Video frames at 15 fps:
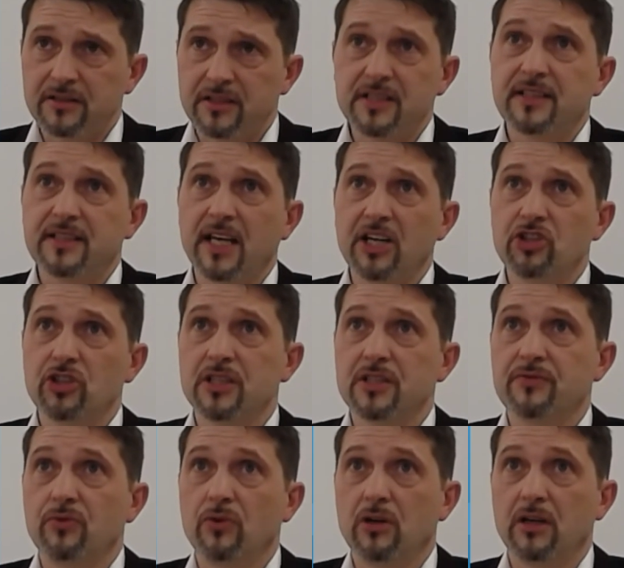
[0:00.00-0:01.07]
the
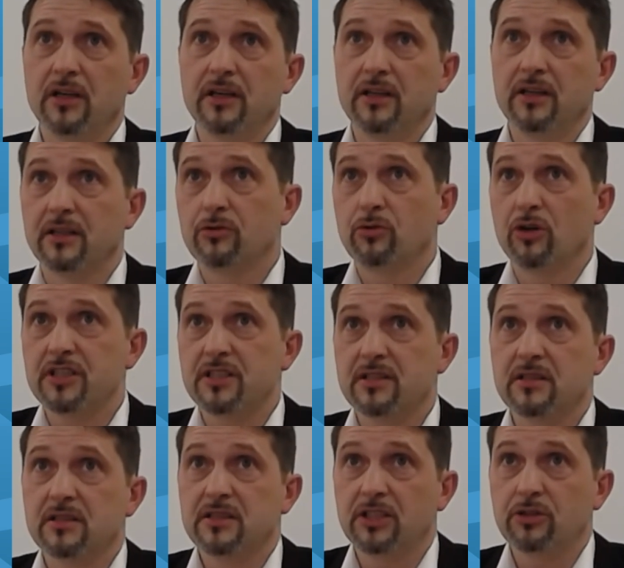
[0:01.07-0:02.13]
stages for a
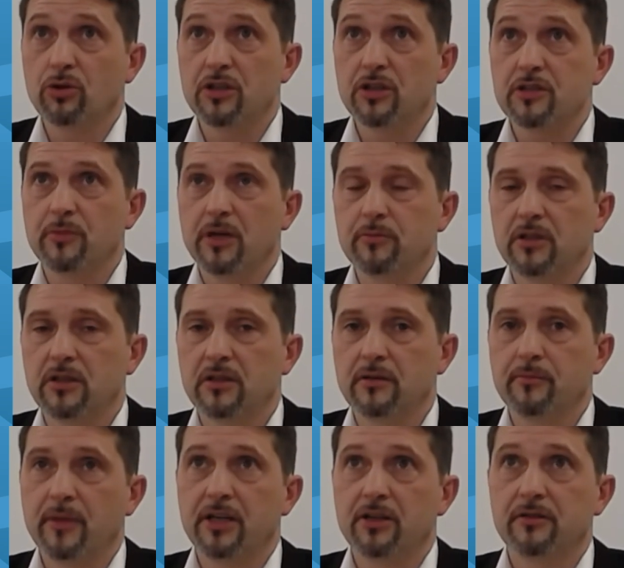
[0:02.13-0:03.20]
cross, seat cross
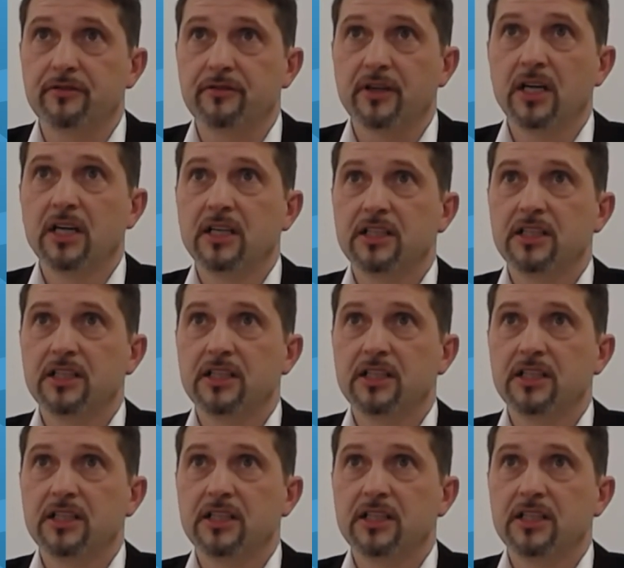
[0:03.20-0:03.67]
member made of